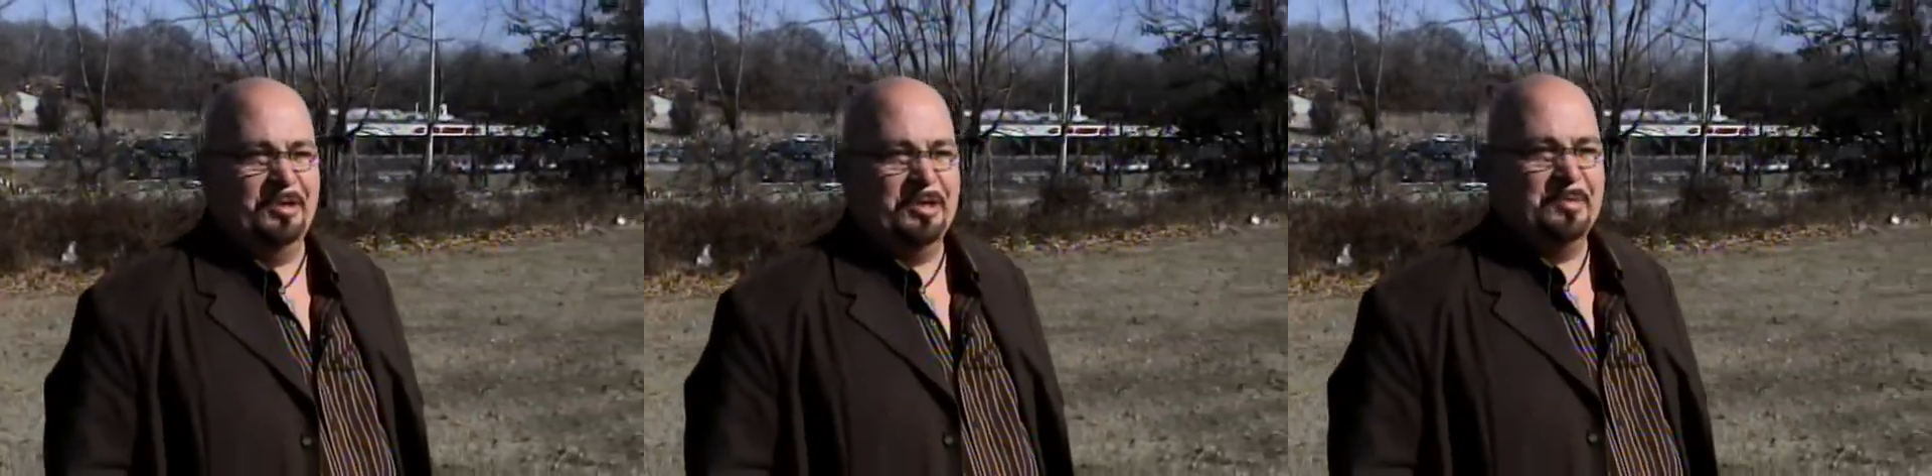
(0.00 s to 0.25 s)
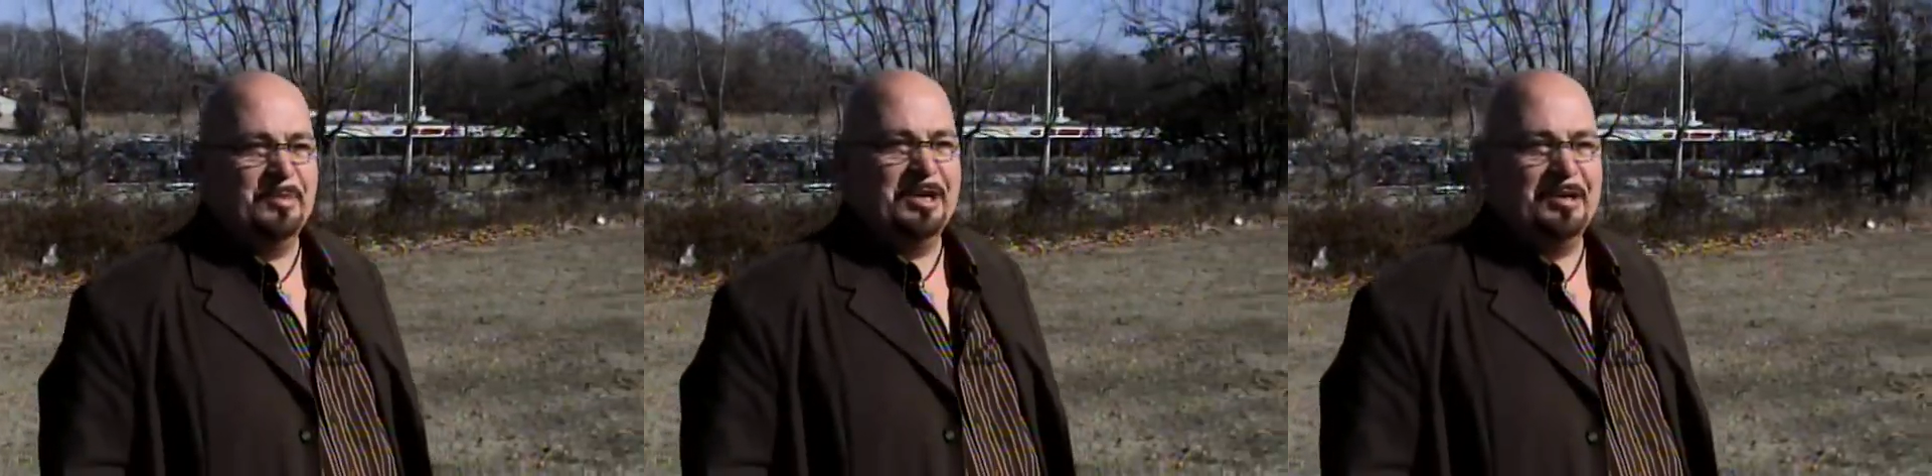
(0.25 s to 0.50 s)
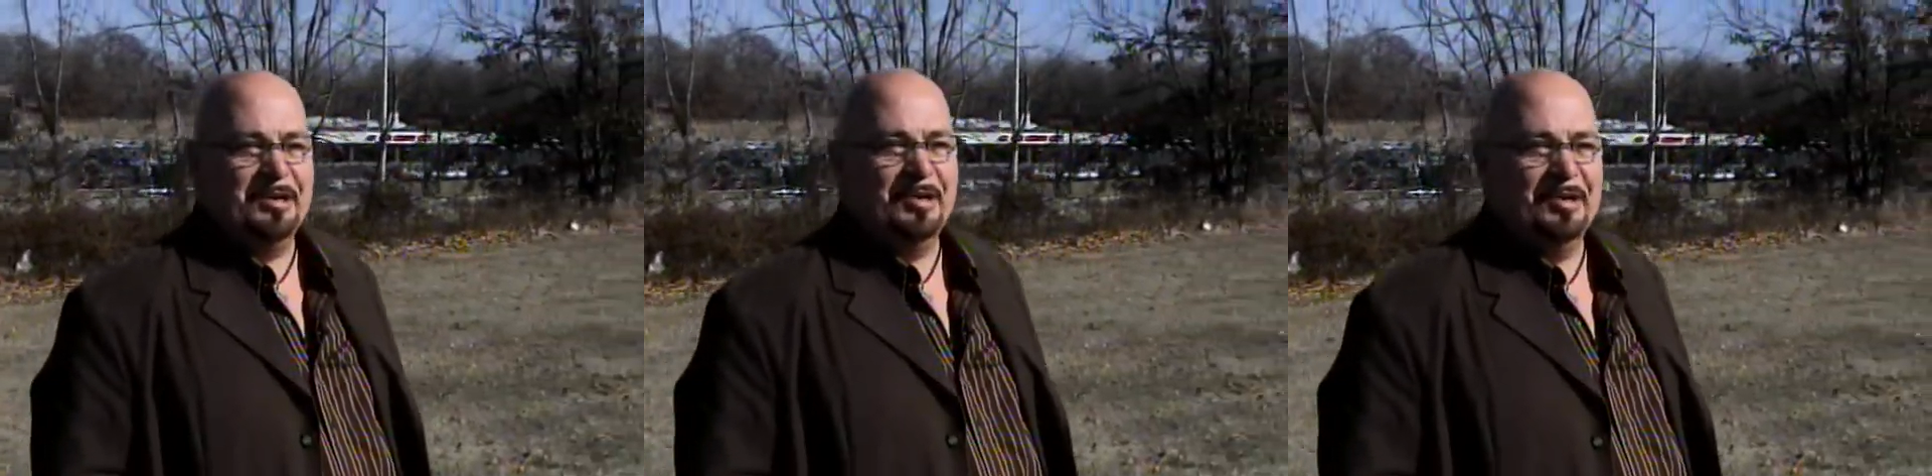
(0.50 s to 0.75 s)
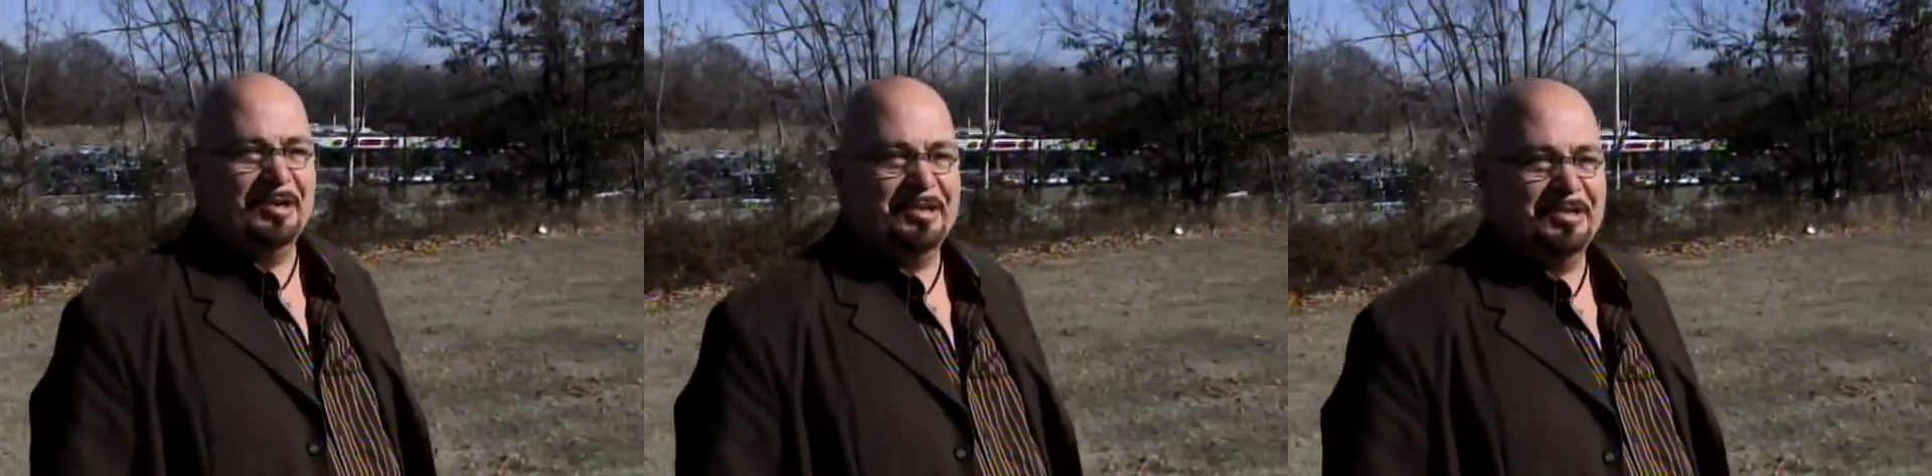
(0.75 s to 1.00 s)
What do you mean you're
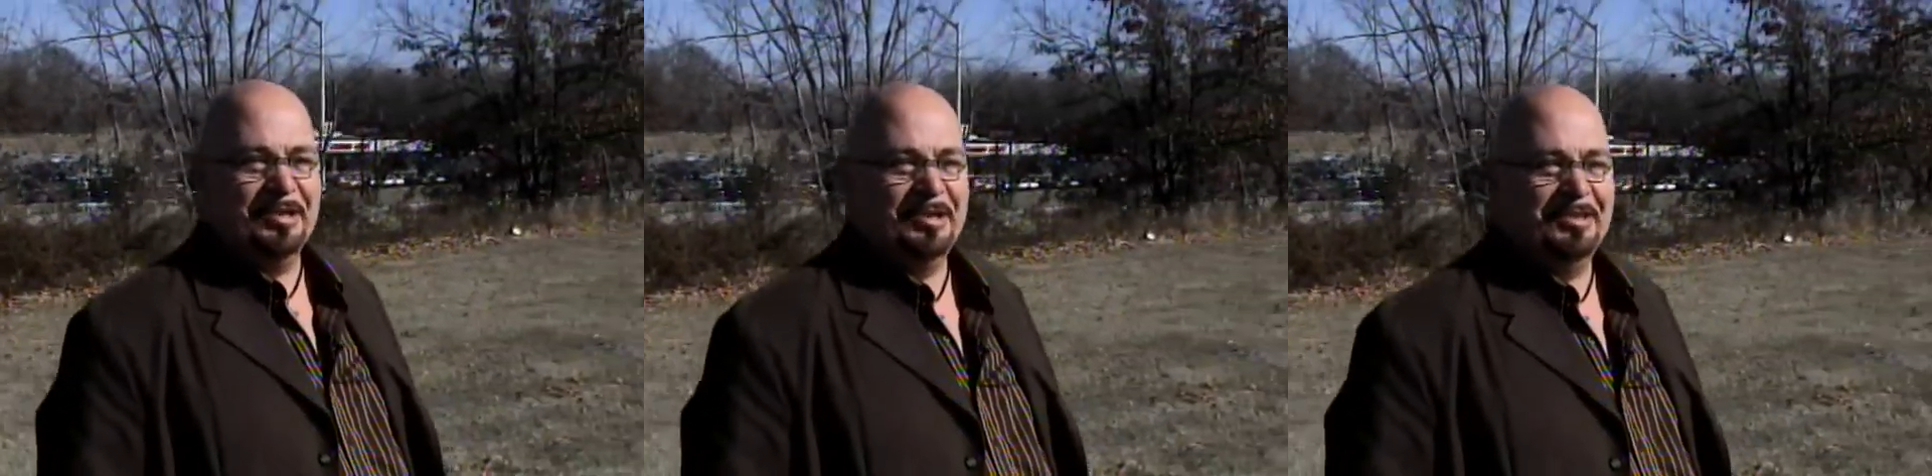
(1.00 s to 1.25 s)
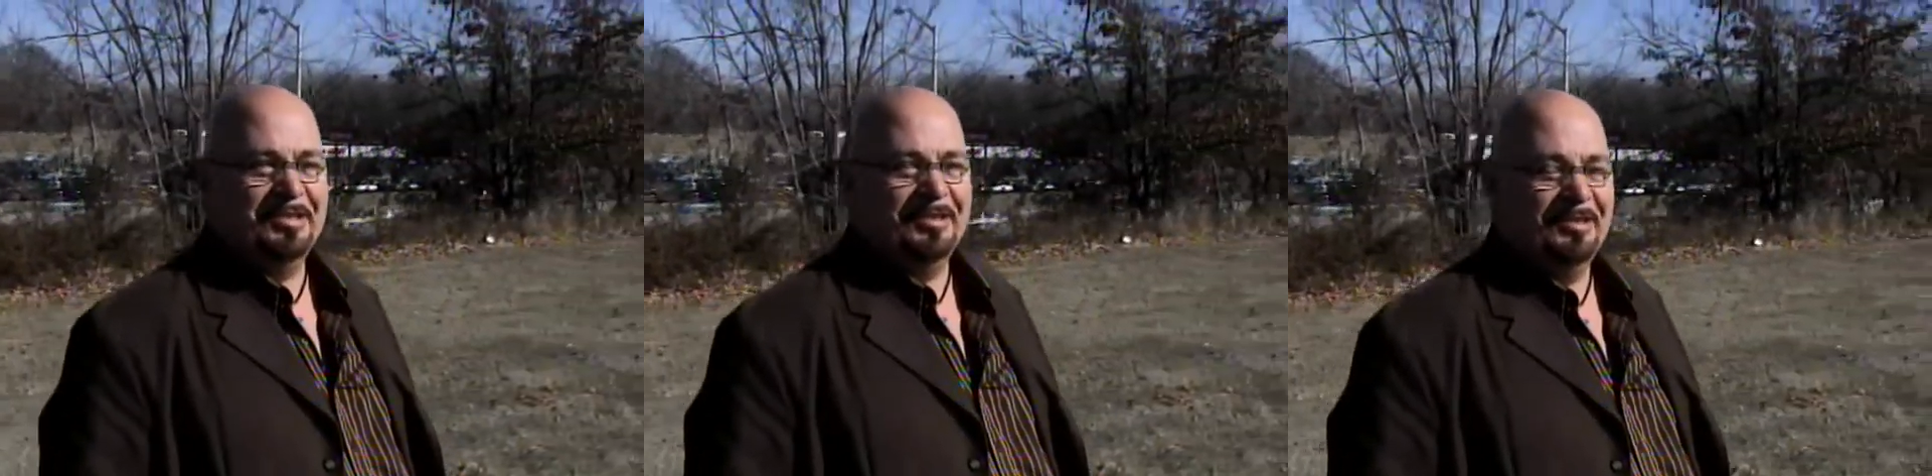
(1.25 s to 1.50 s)
going to church?